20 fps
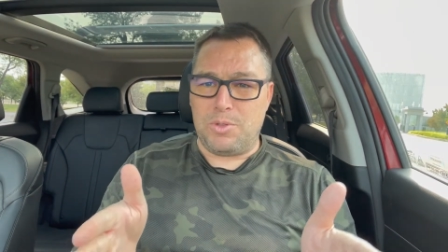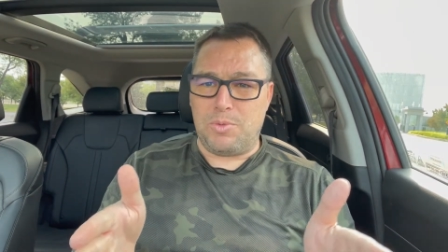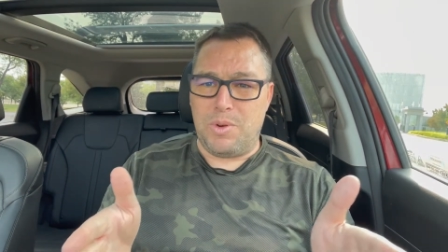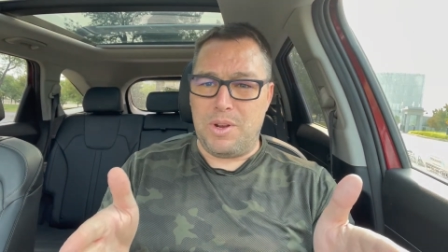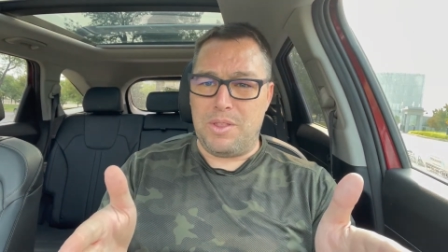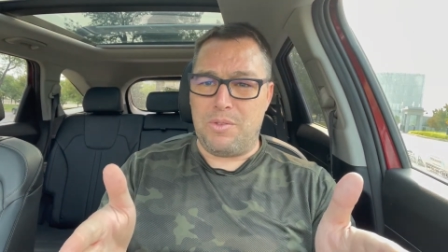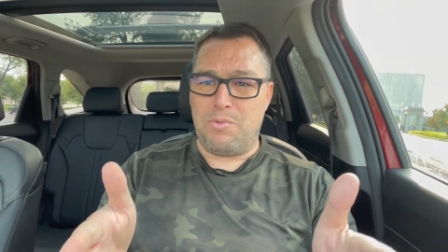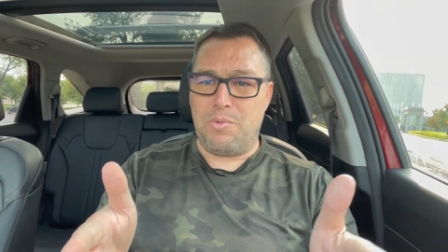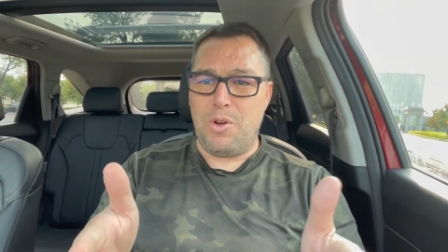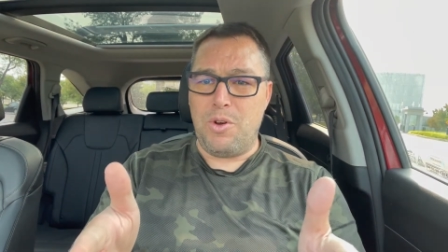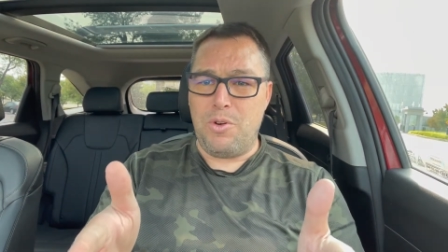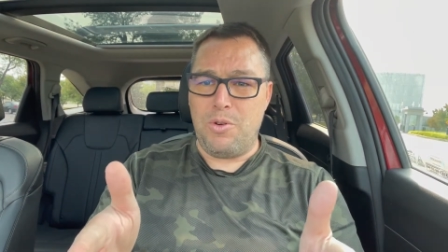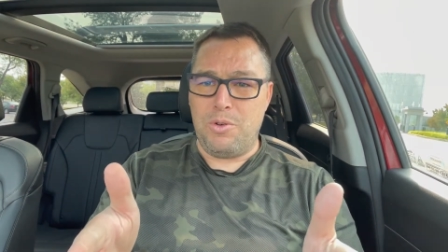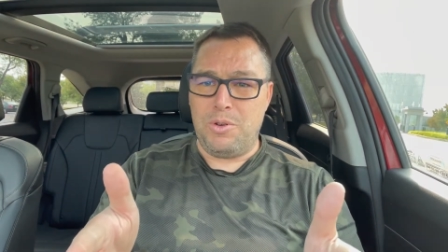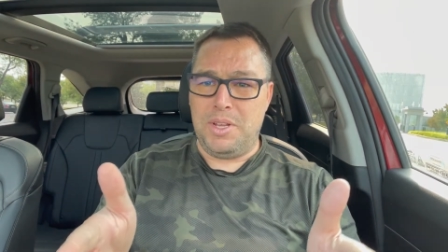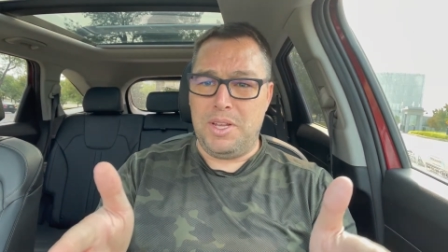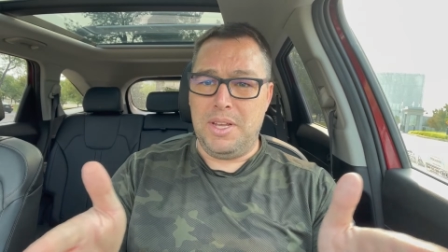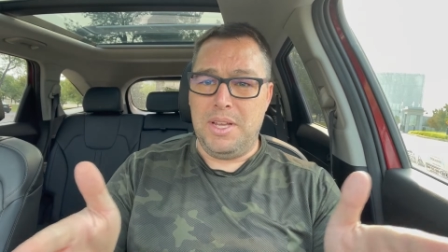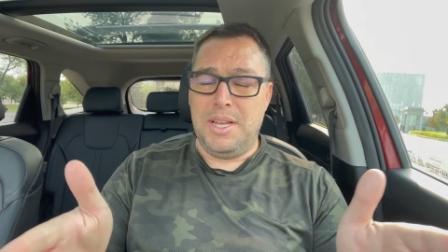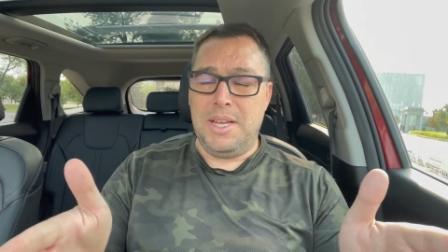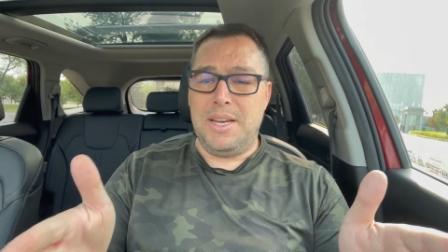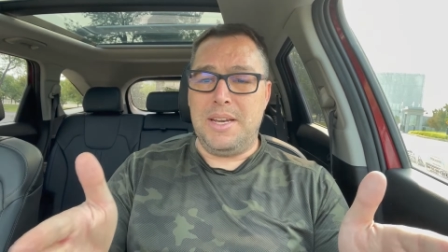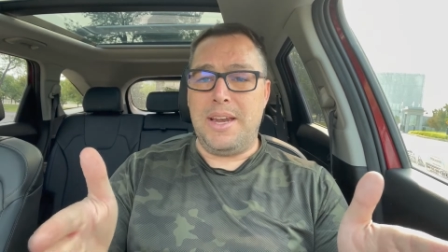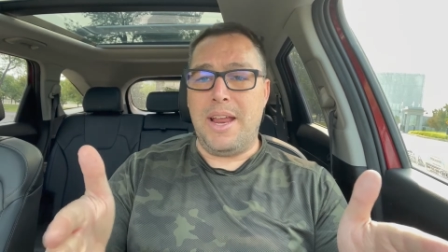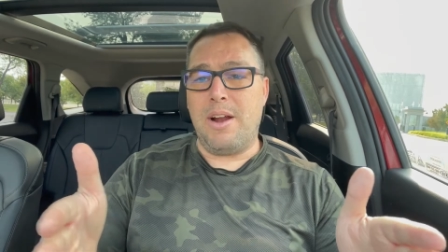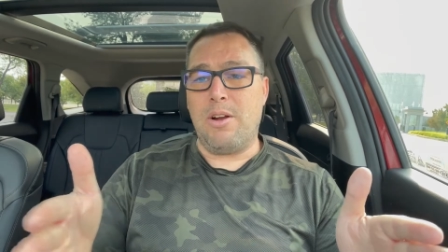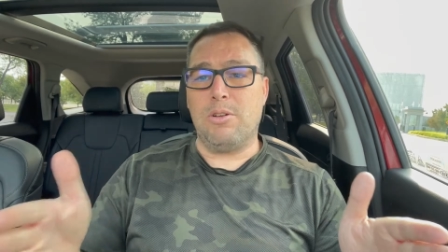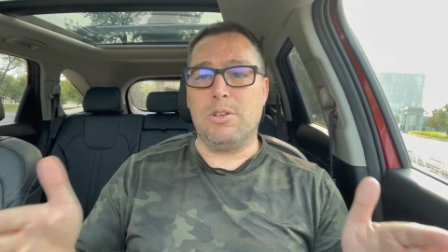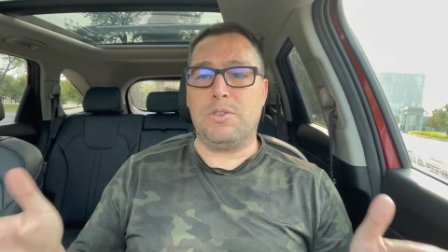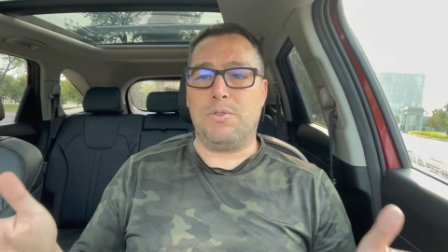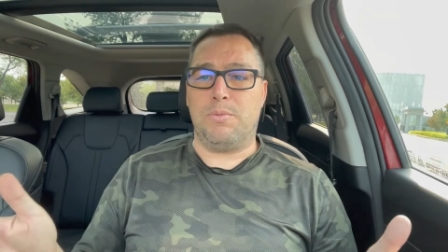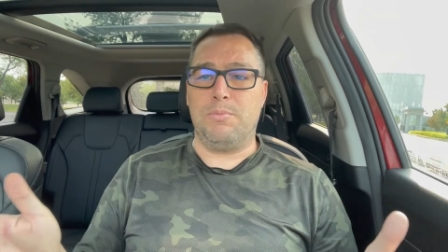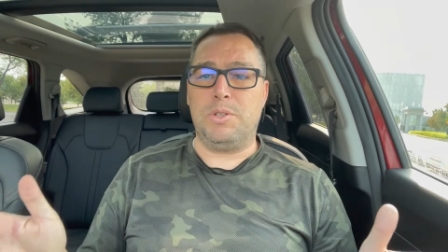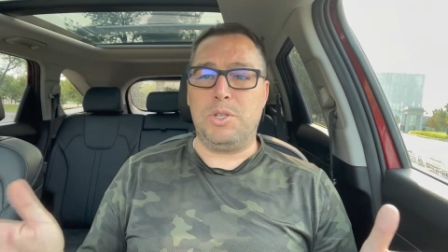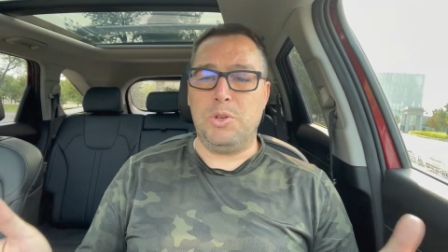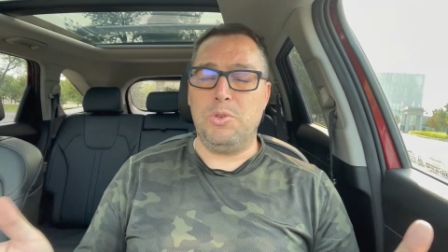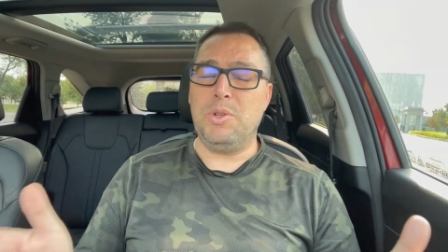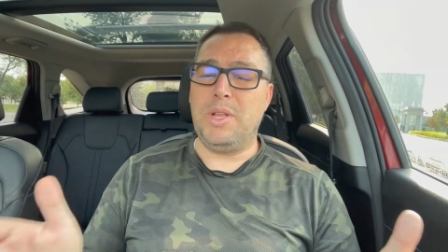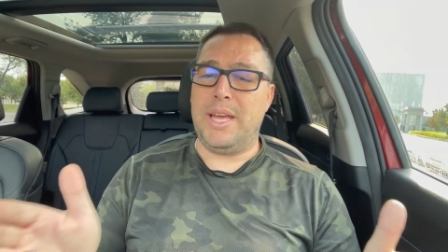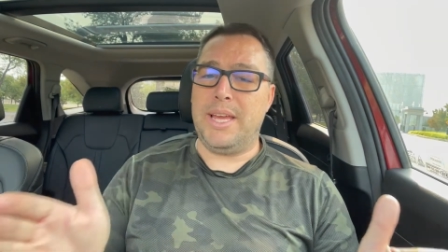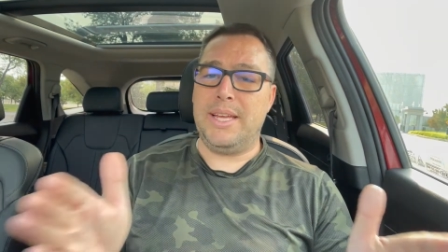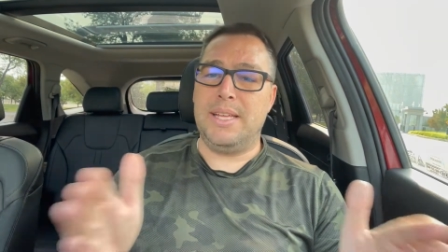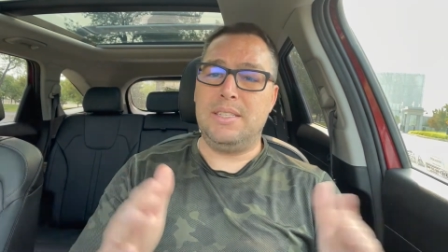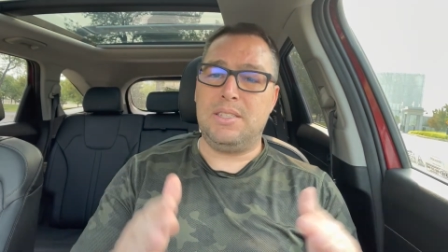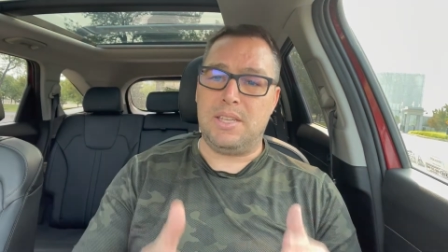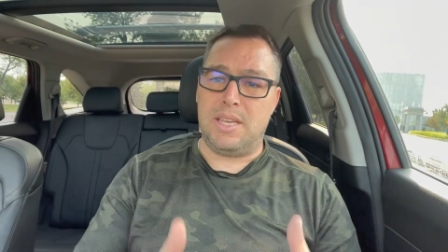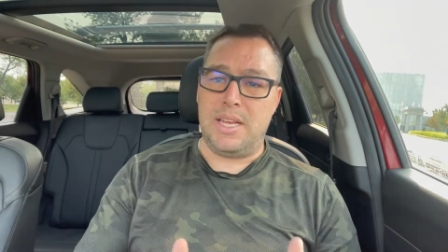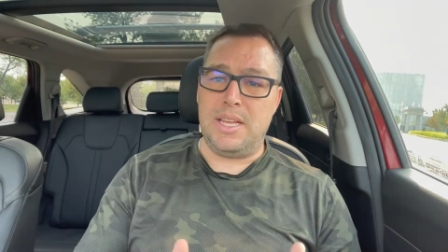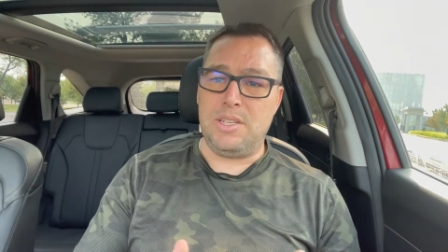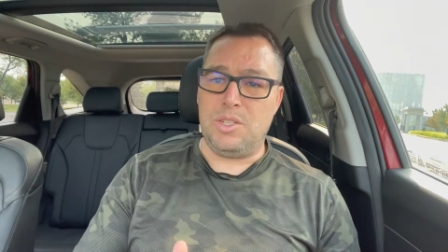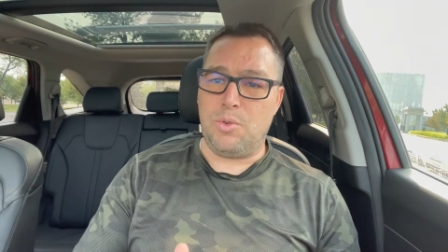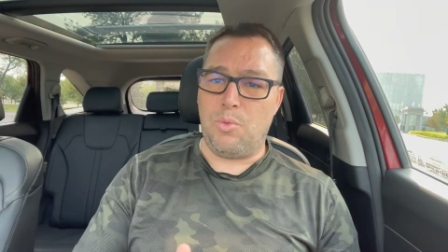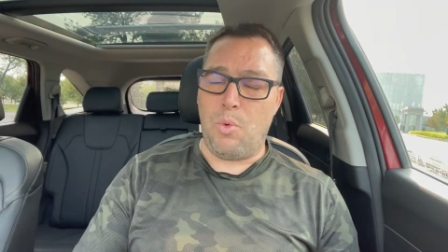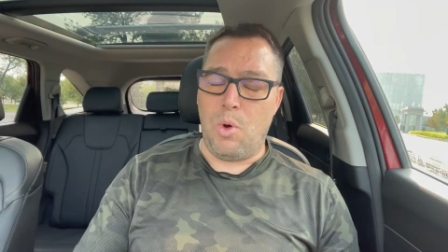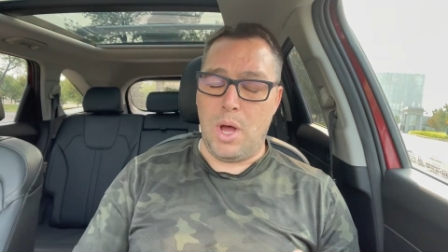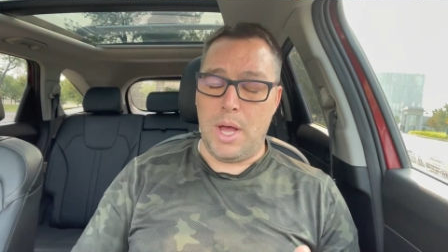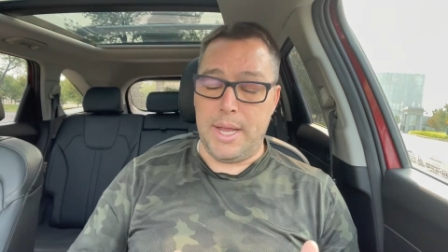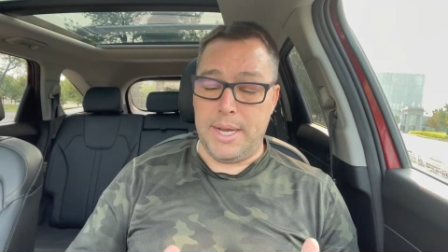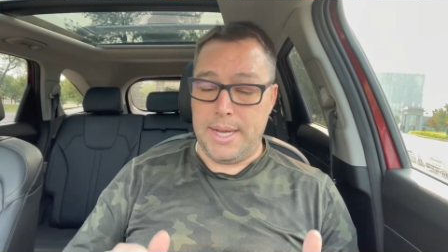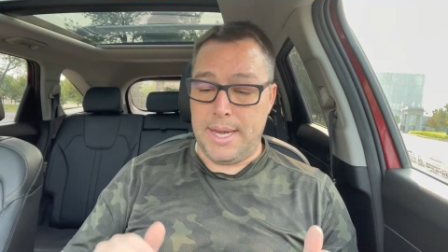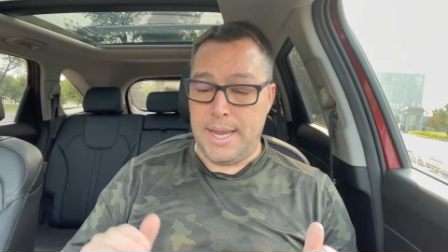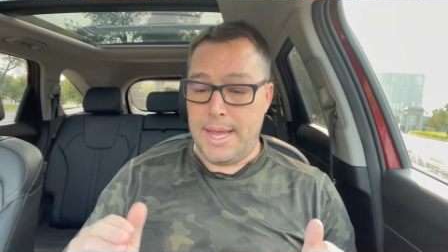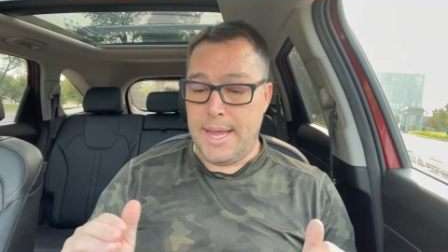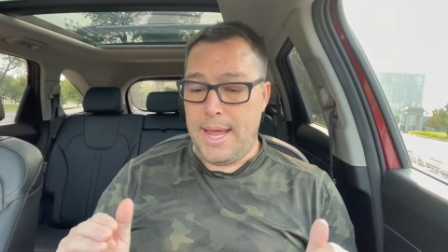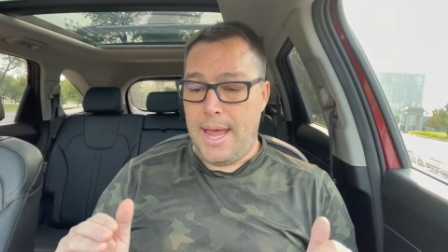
where the road narrows from two lanes into one,